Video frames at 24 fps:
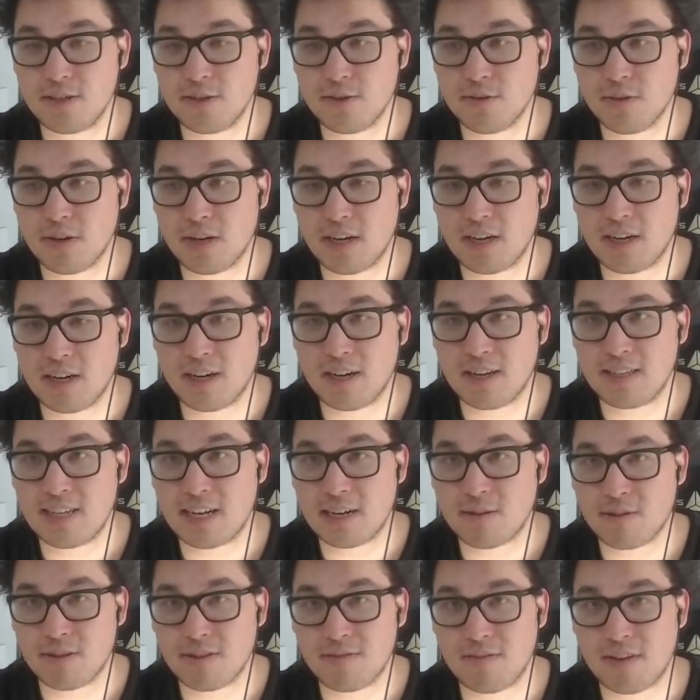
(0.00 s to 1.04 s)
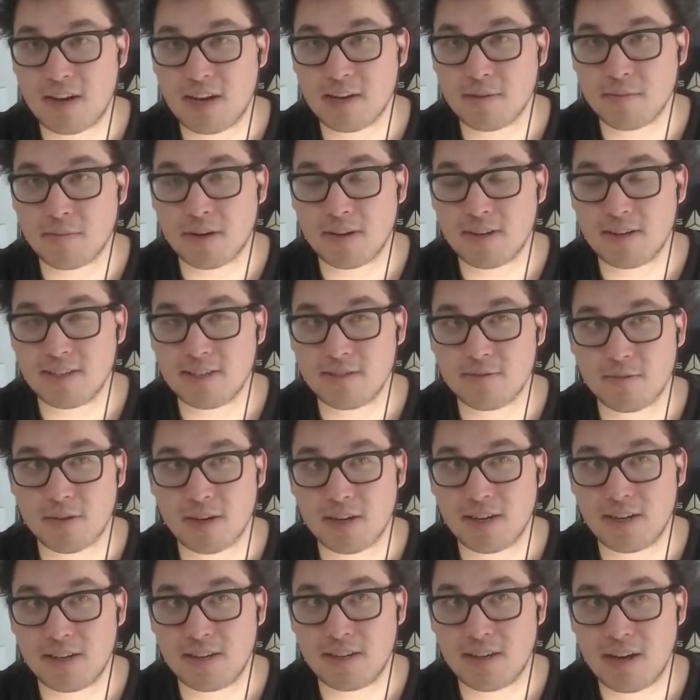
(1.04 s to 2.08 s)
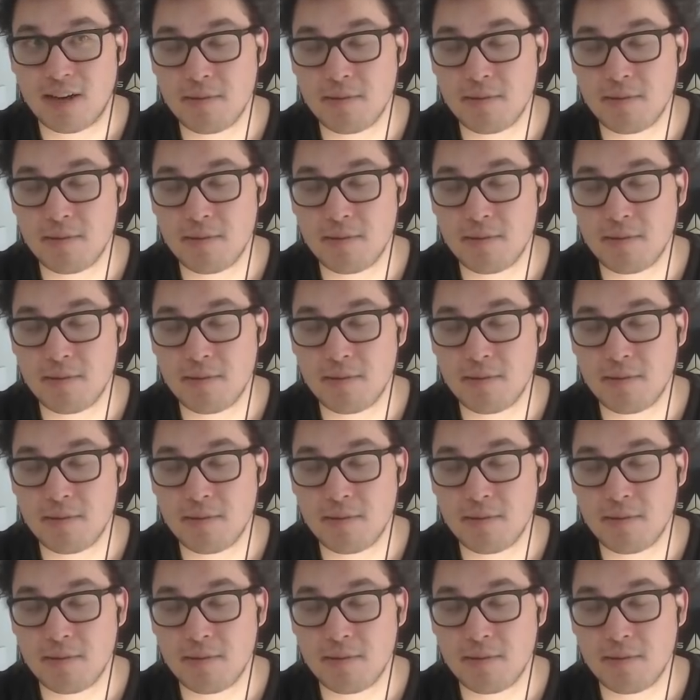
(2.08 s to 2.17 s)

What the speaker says: to attack with the Vagabond as well.